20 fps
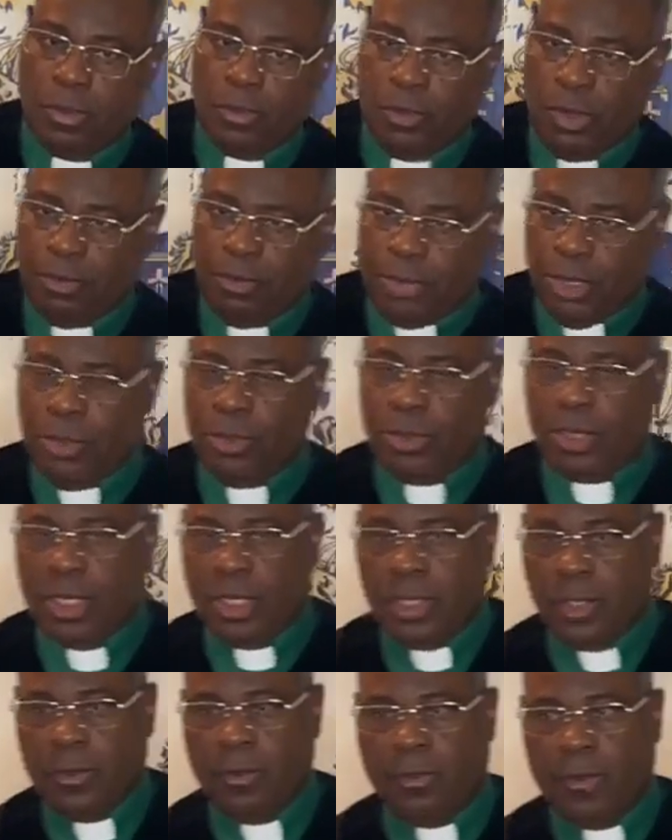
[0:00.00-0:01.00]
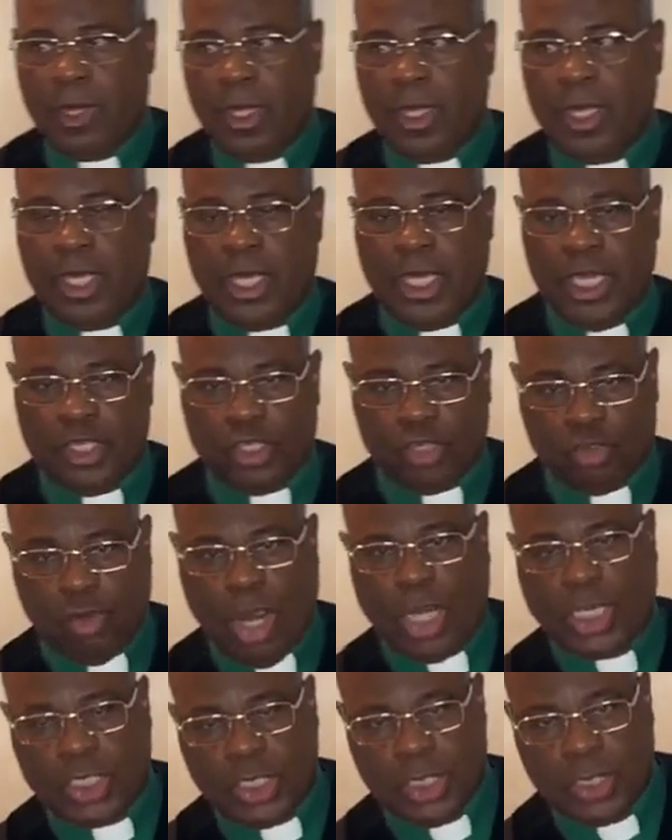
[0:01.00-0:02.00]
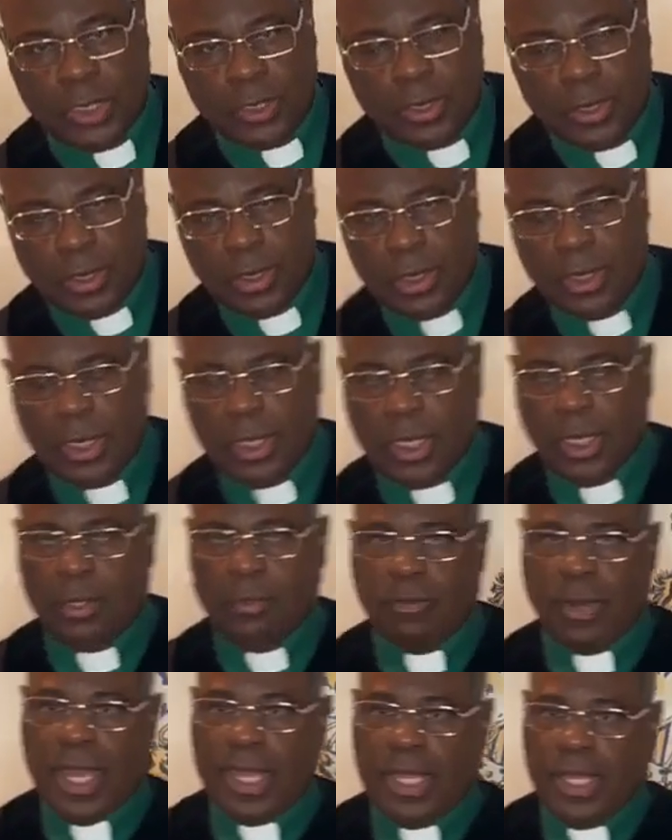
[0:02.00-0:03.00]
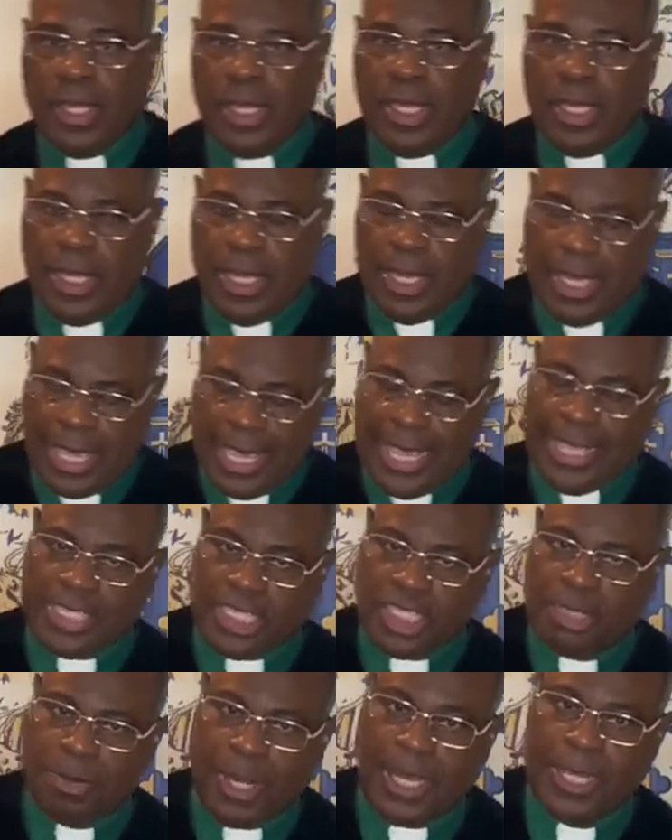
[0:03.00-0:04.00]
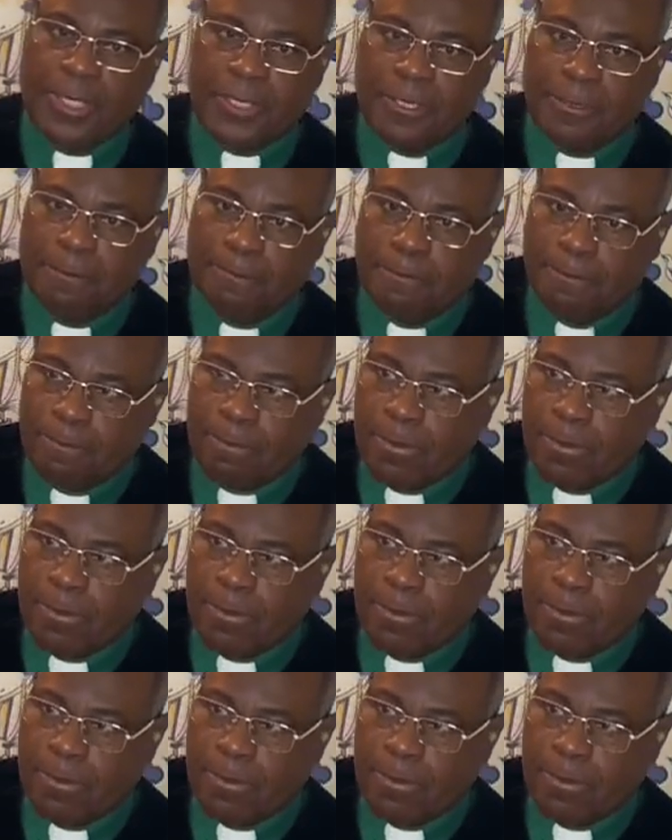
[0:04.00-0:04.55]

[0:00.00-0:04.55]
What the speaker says: rebuke, instruction, right, has its place.